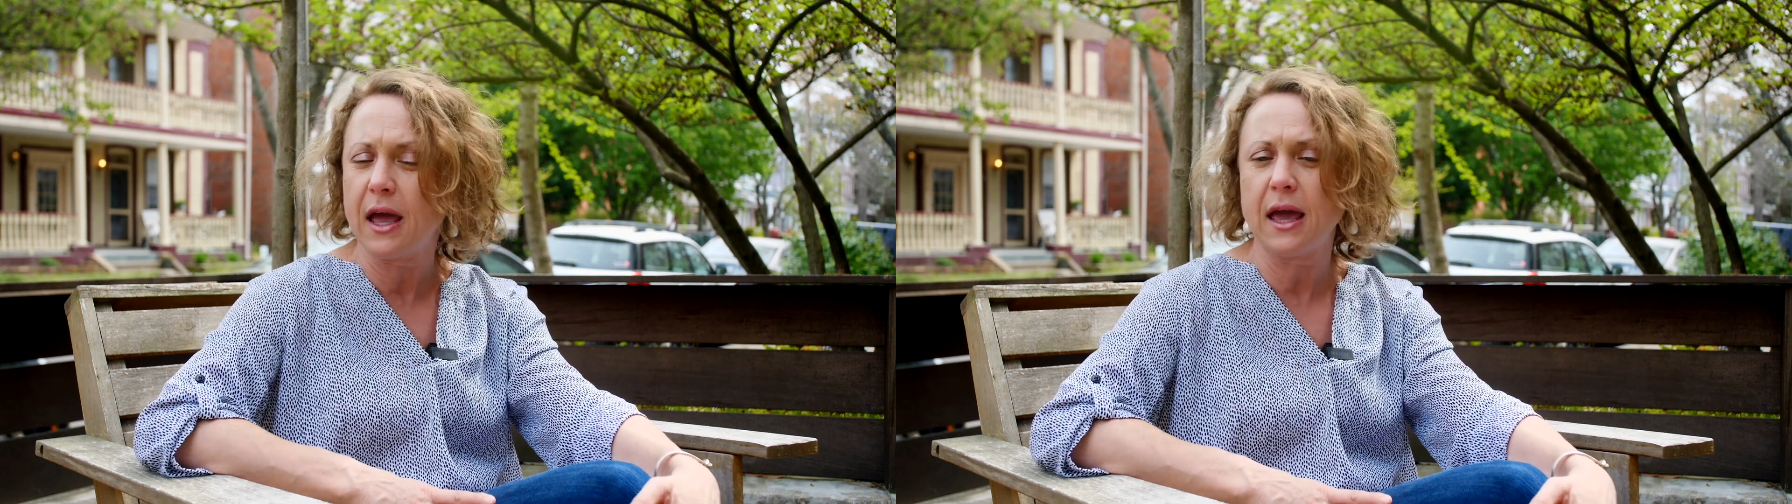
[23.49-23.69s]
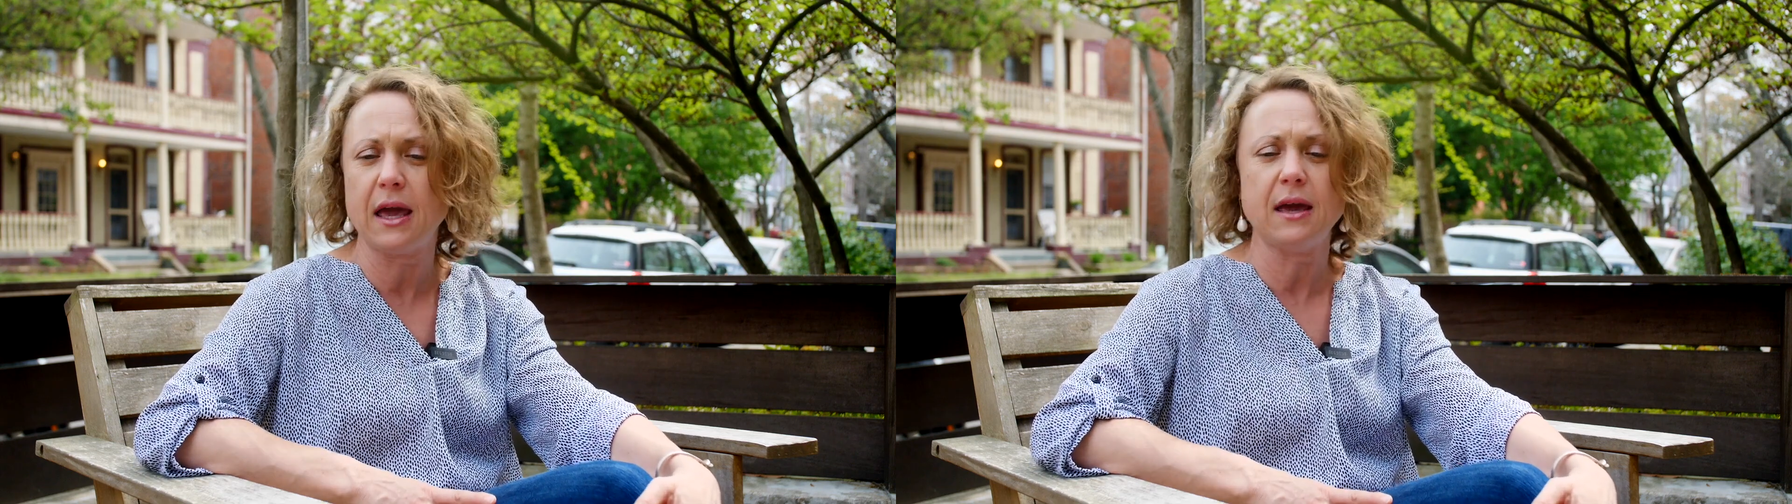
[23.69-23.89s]

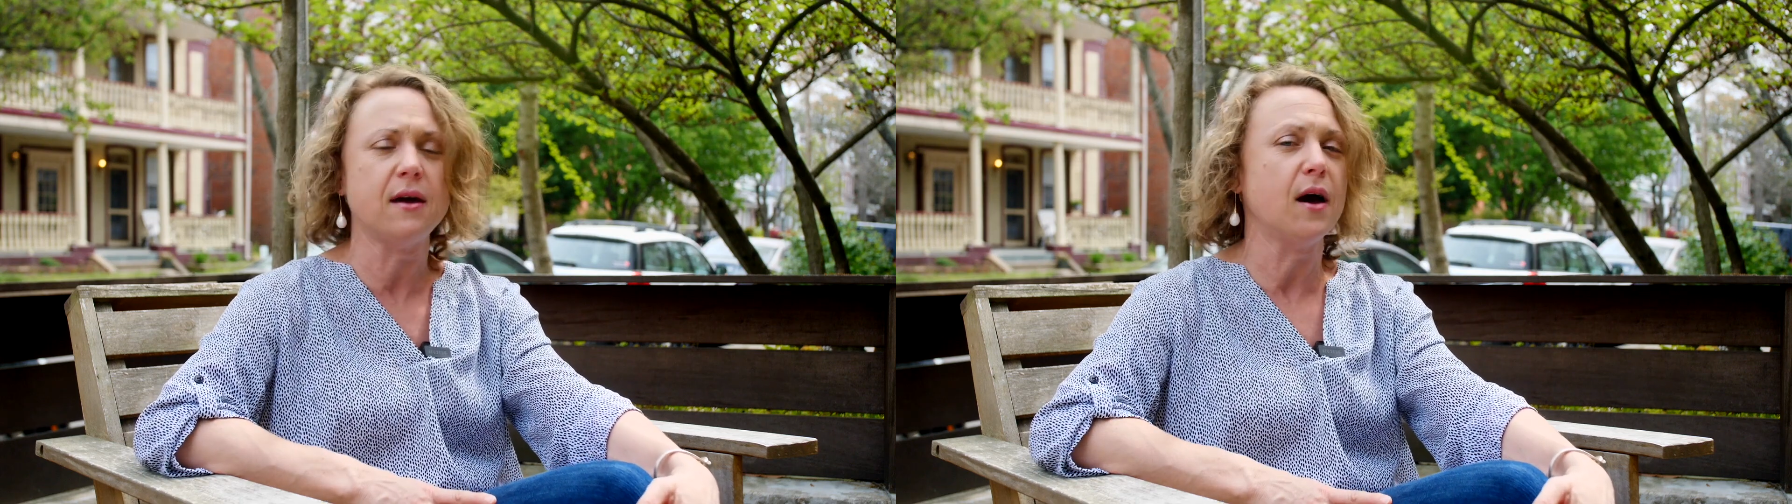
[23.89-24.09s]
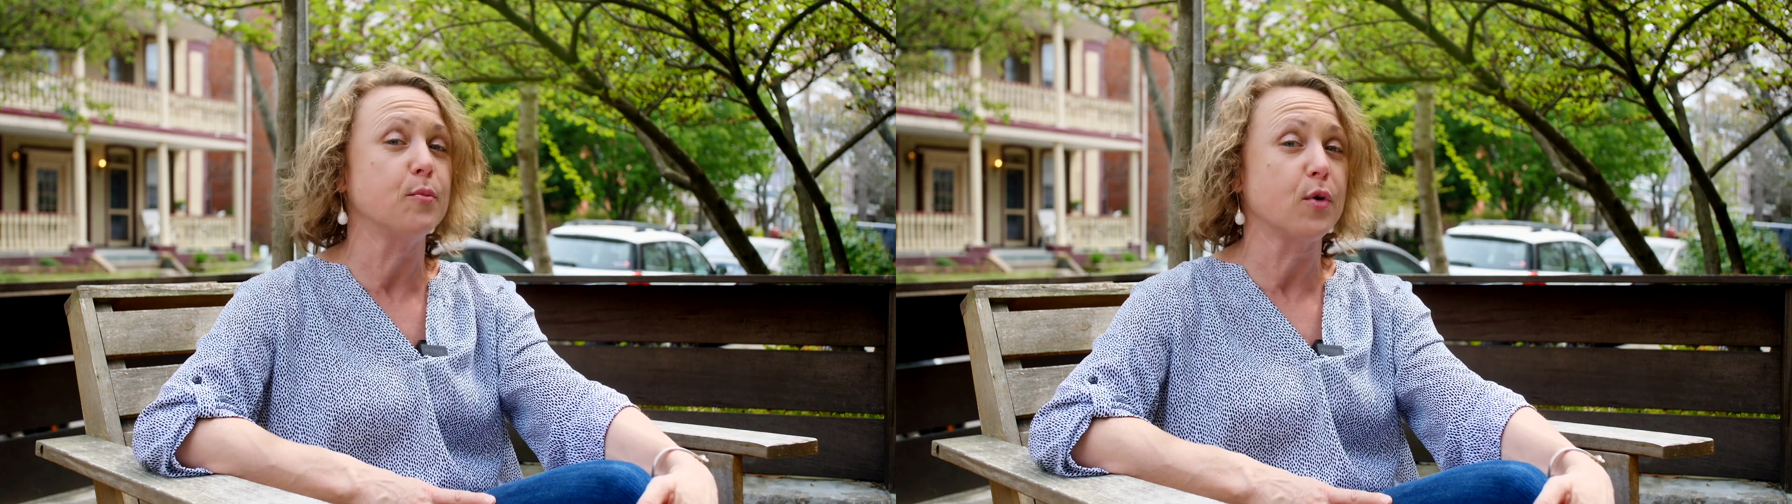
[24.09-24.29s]
a
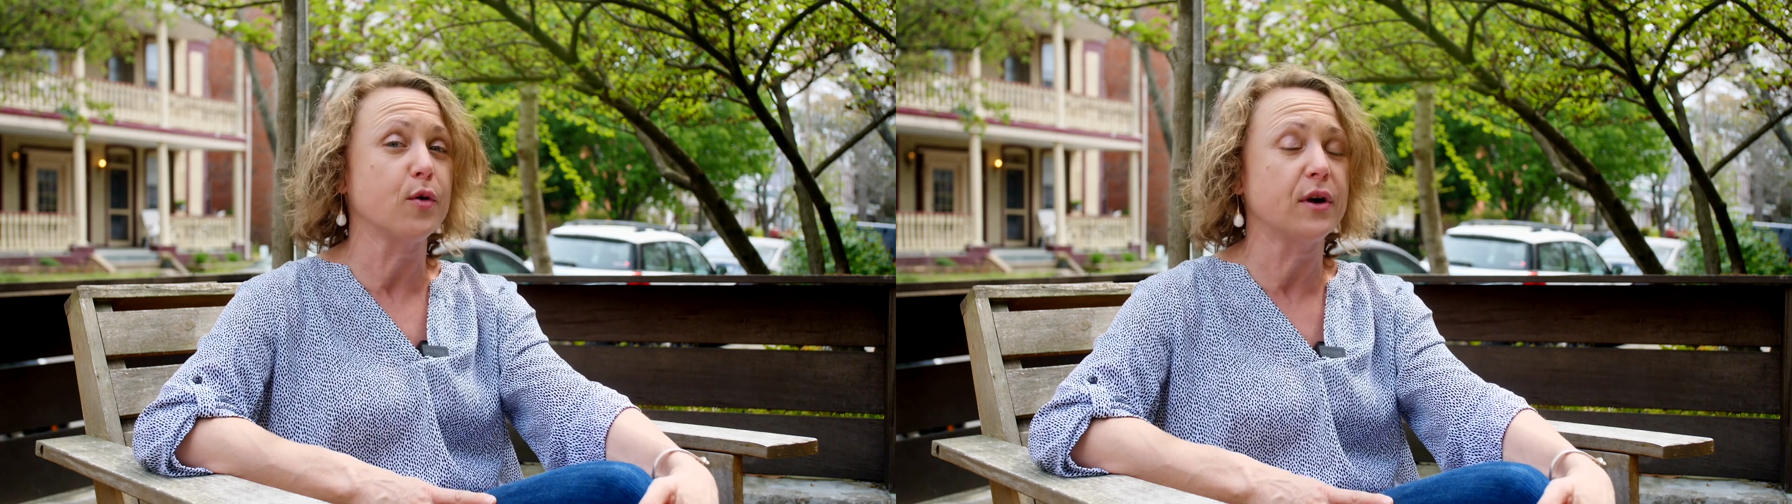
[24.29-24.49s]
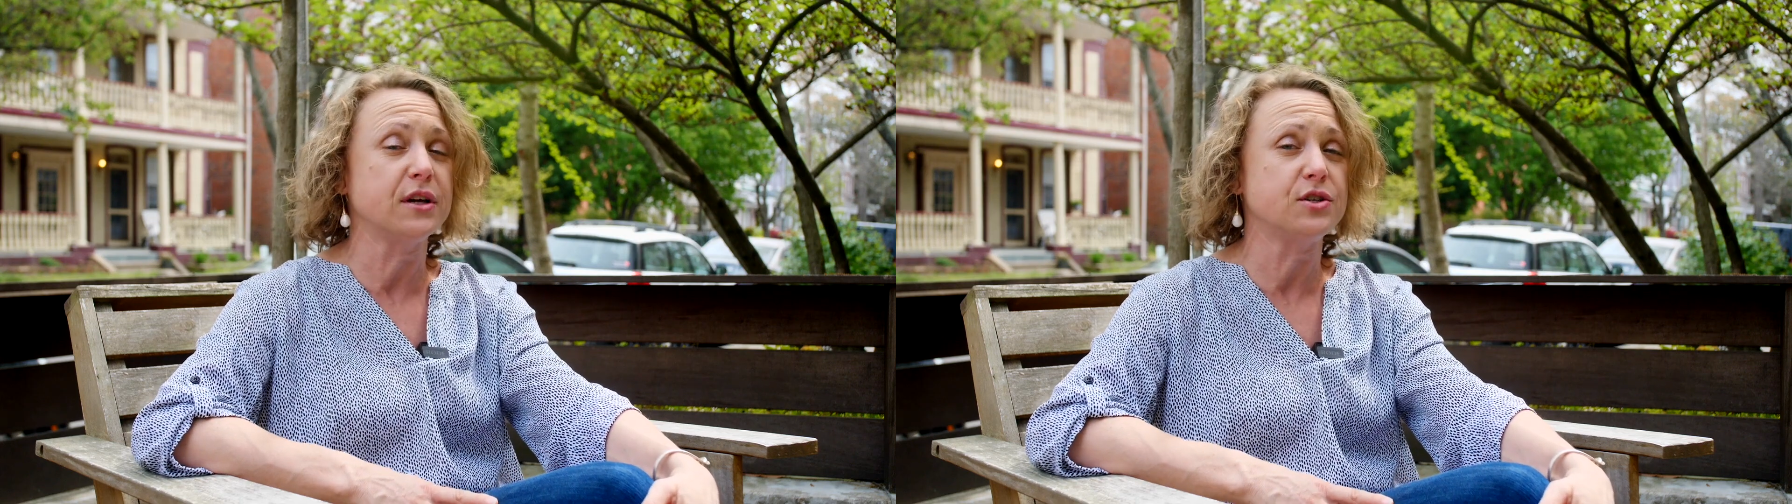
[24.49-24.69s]
um,
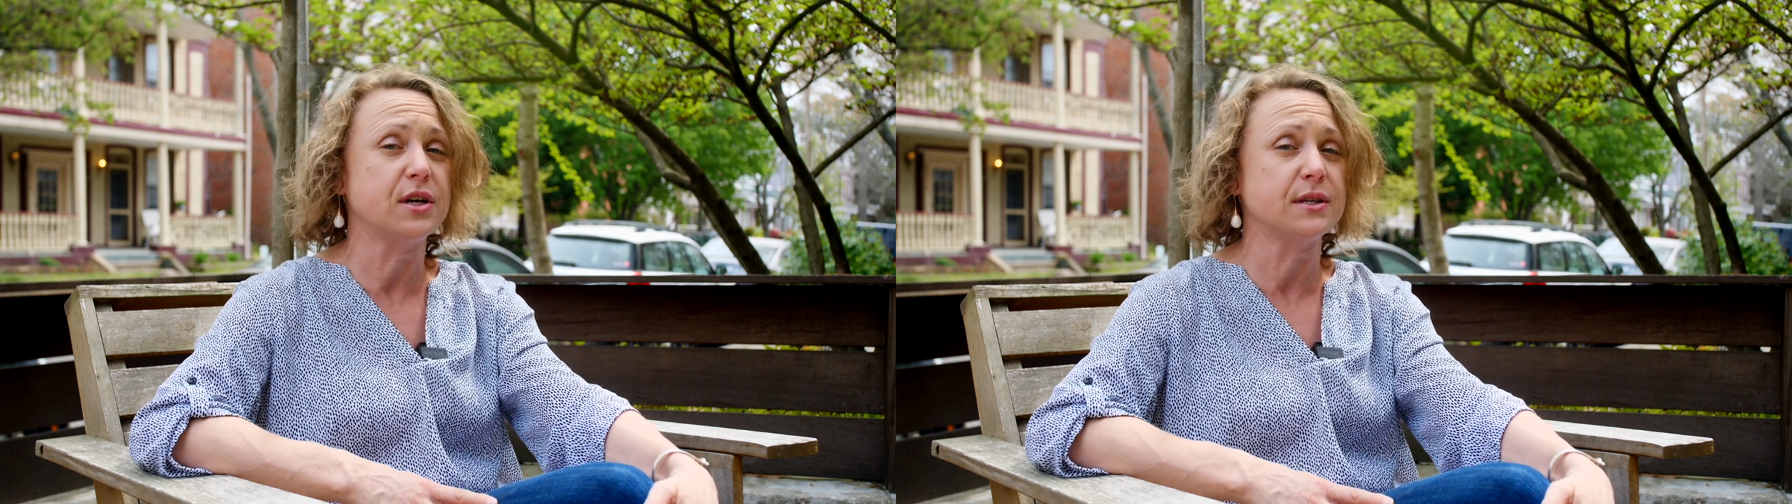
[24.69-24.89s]
brokerage